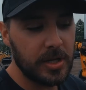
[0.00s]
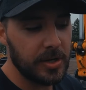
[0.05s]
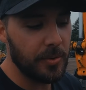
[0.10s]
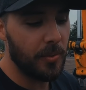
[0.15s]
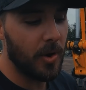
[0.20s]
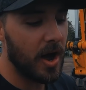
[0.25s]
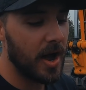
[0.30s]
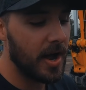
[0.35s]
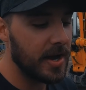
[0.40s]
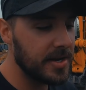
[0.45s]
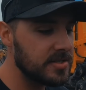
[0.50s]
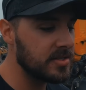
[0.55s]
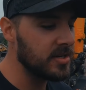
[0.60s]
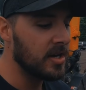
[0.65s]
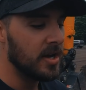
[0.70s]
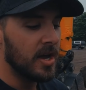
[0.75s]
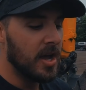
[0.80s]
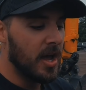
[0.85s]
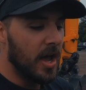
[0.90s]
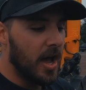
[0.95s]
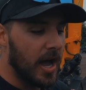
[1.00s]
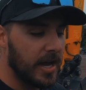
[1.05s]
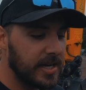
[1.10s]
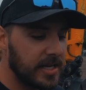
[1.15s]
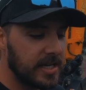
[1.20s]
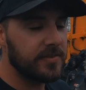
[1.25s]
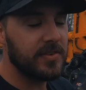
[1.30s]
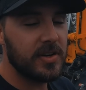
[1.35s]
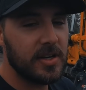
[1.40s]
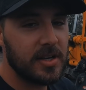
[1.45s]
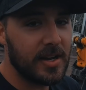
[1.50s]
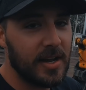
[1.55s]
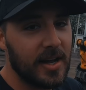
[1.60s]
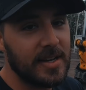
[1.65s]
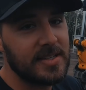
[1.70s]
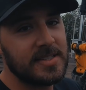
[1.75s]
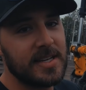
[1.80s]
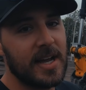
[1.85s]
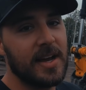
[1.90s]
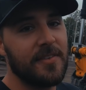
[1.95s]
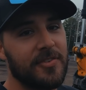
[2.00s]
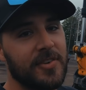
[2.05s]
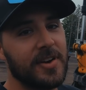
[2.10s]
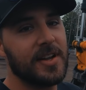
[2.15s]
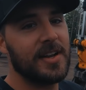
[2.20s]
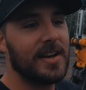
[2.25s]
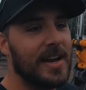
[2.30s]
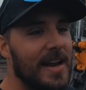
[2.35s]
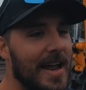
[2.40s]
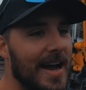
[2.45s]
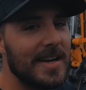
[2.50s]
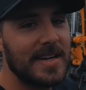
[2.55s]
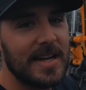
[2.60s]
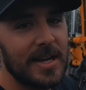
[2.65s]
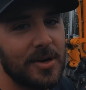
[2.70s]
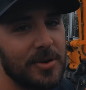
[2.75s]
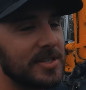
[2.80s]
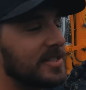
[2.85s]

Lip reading: wise, I give it a definite 9 out of